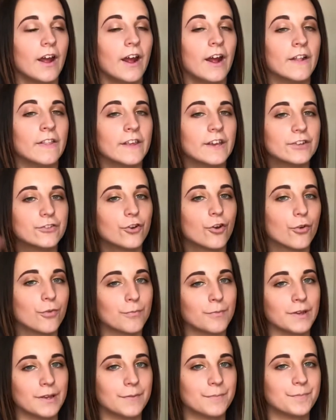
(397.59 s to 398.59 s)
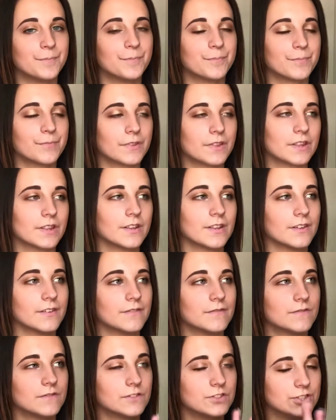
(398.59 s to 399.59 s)
And they told me,
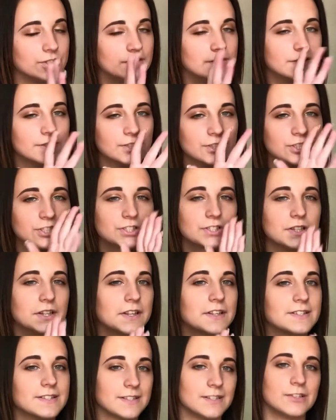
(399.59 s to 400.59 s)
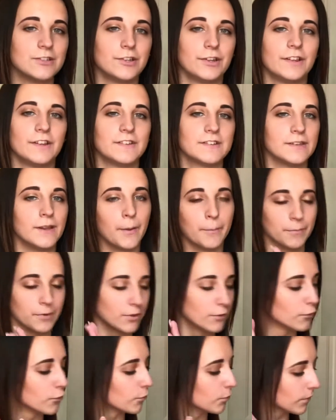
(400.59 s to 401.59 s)
just listen to these
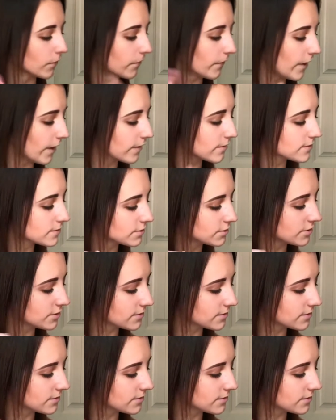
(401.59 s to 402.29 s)
numbers real fast.